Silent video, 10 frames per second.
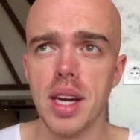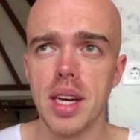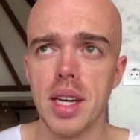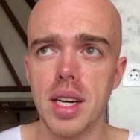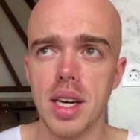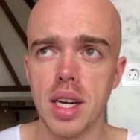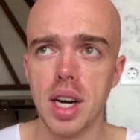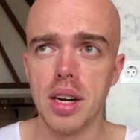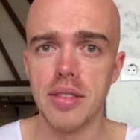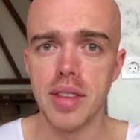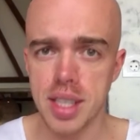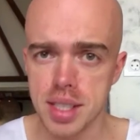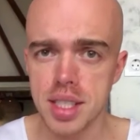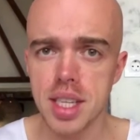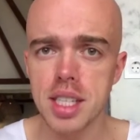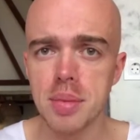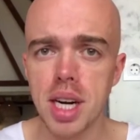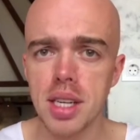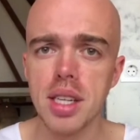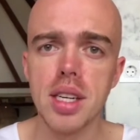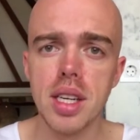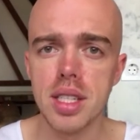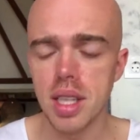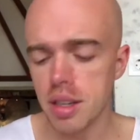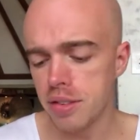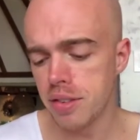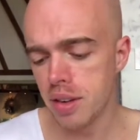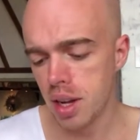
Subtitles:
kind of like success-minded stuff,